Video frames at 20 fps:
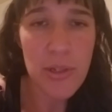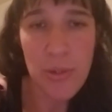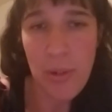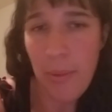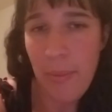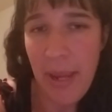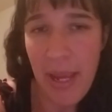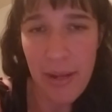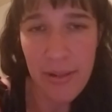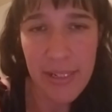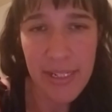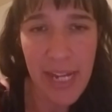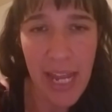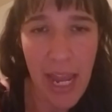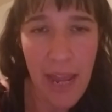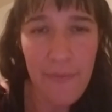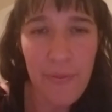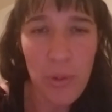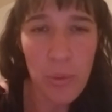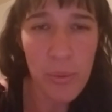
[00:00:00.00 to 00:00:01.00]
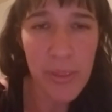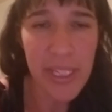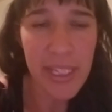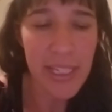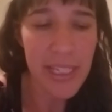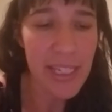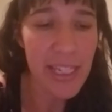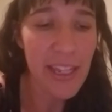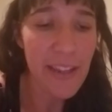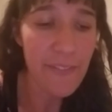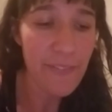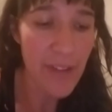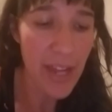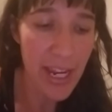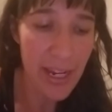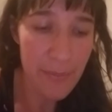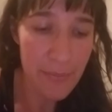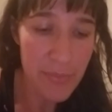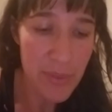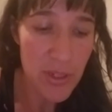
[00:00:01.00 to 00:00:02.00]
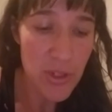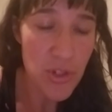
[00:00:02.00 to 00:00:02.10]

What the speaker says: to a pound and a half a week if I'm